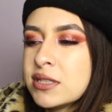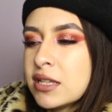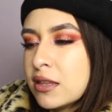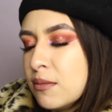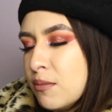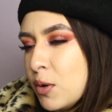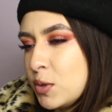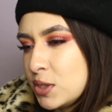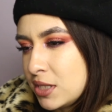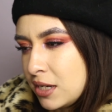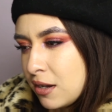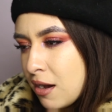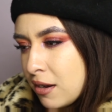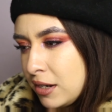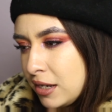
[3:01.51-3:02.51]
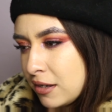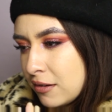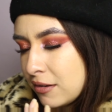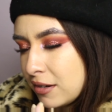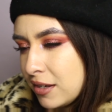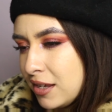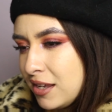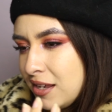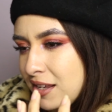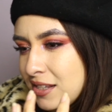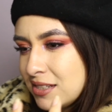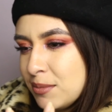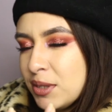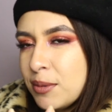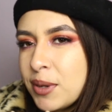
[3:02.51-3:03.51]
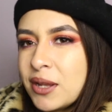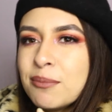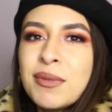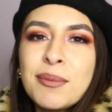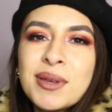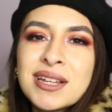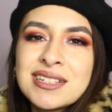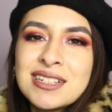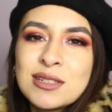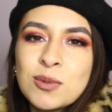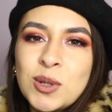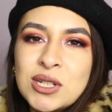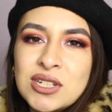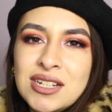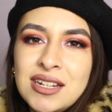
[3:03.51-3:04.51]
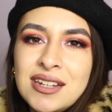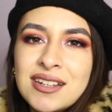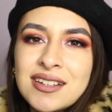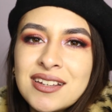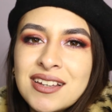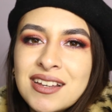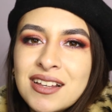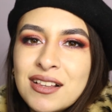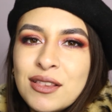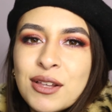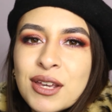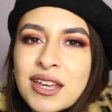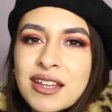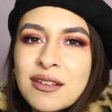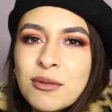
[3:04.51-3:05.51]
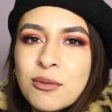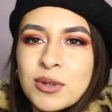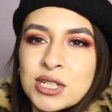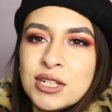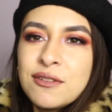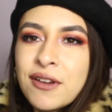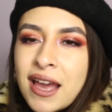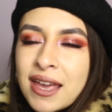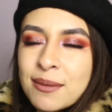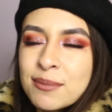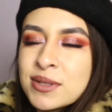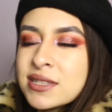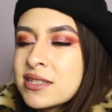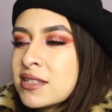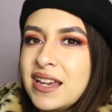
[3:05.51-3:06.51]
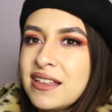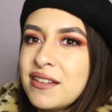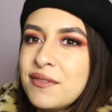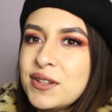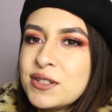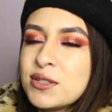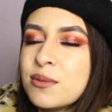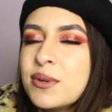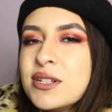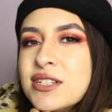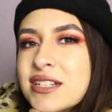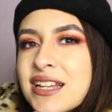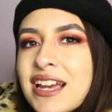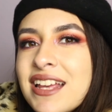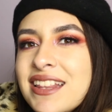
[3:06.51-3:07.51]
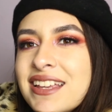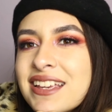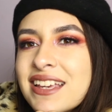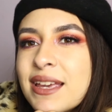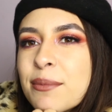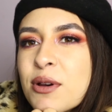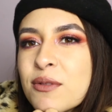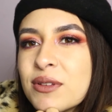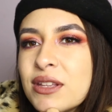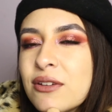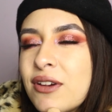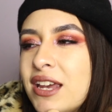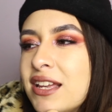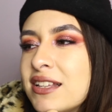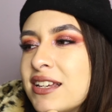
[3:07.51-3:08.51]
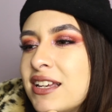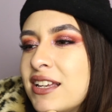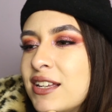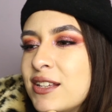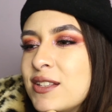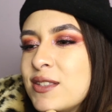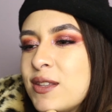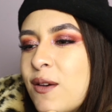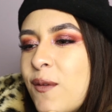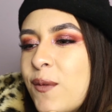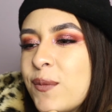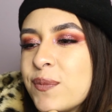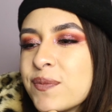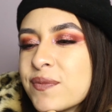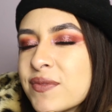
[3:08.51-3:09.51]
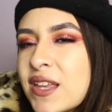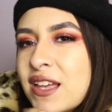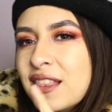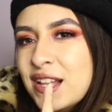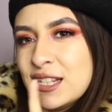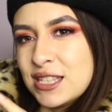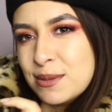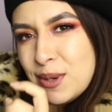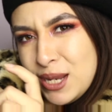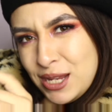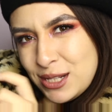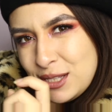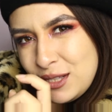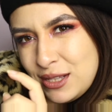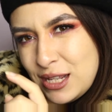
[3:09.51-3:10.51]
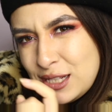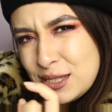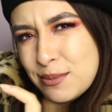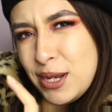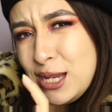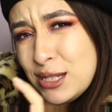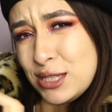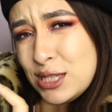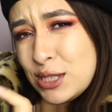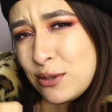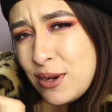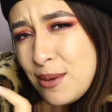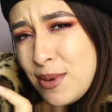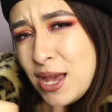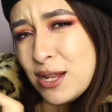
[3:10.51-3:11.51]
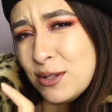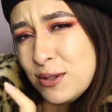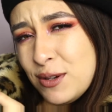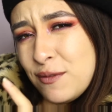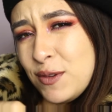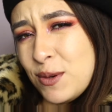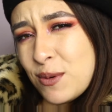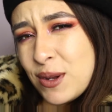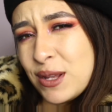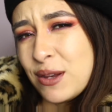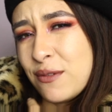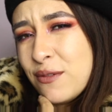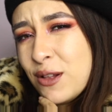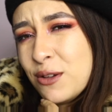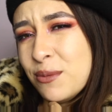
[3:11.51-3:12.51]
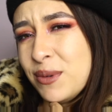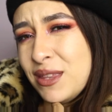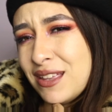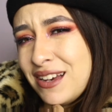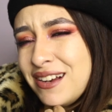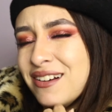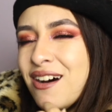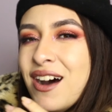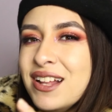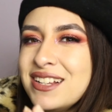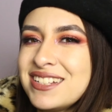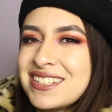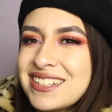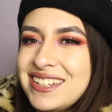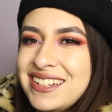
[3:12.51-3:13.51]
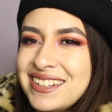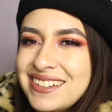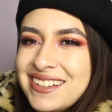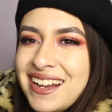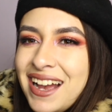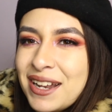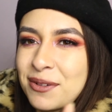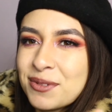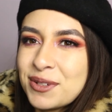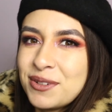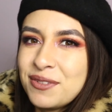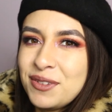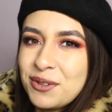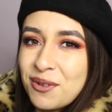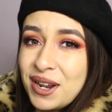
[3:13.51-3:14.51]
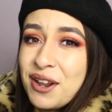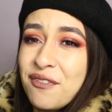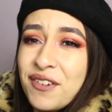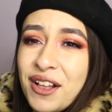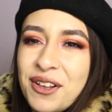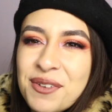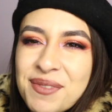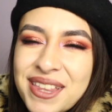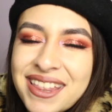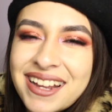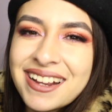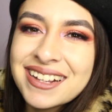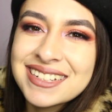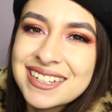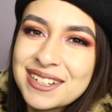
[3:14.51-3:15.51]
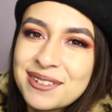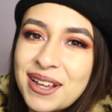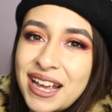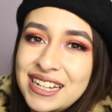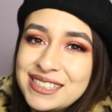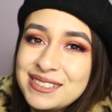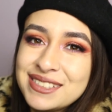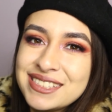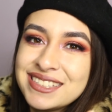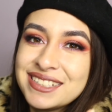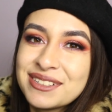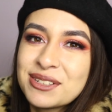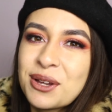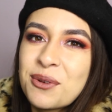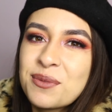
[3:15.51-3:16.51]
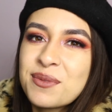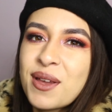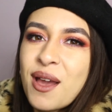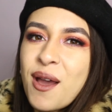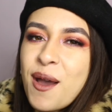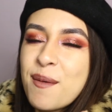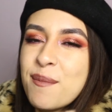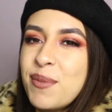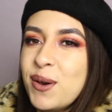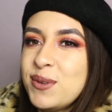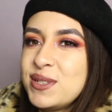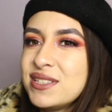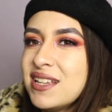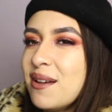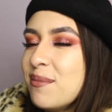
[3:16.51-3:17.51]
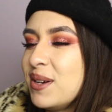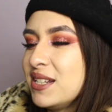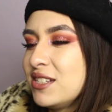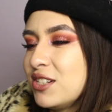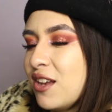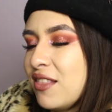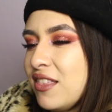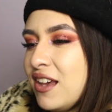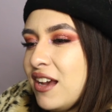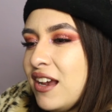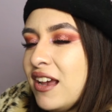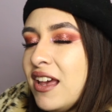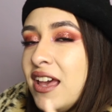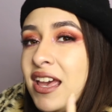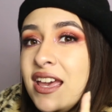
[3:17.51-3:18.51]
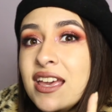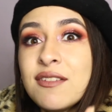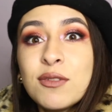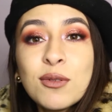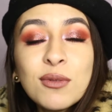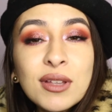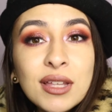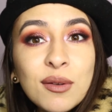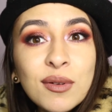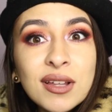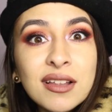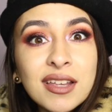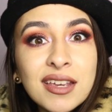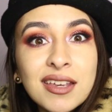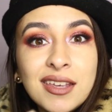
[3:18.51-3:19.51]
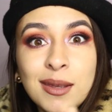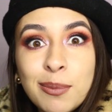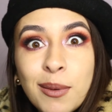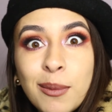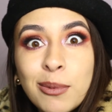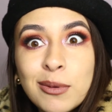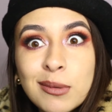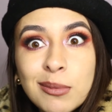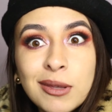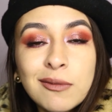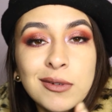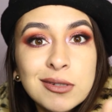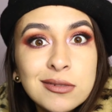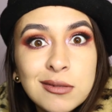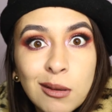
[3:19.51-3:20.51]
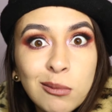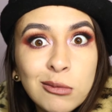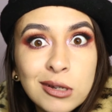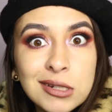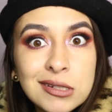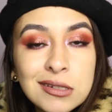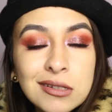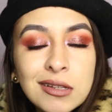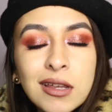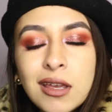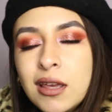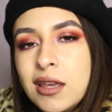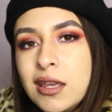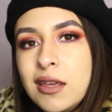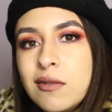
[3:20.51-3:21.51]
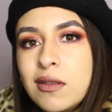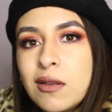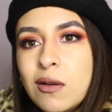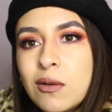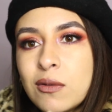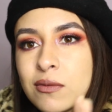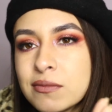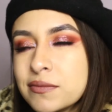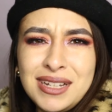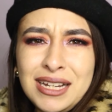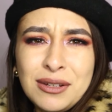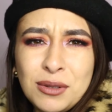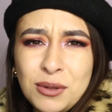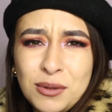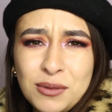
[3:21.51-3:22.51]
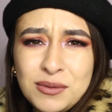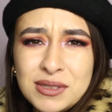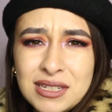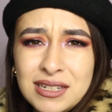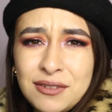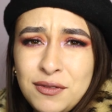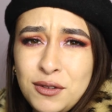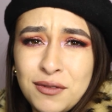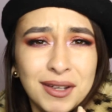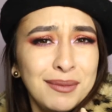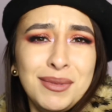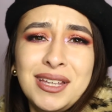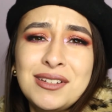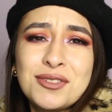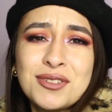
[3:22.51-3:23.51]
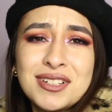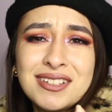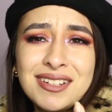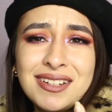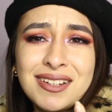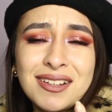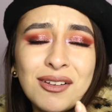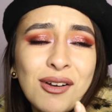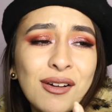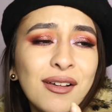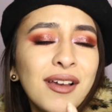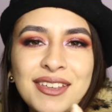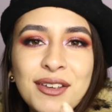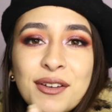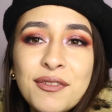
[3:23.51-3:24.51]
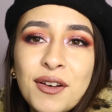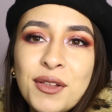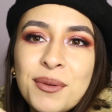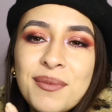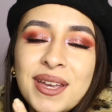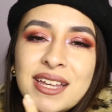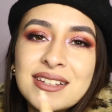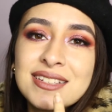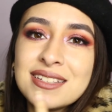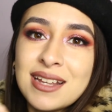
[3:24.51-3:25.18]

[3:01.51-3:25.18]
was like the most iconic or something about, maybe because it's witchy. Looking witchy vibes. I loved it so much, and I think it came out really great. So that's my Instagram handle if you want to follow me there. Honestly, I don't know if you want to follow me there because I still don't post that much on there. If you really want to like keep up with me for some reason, even though I don't know if you find me interesting at all, you can follow my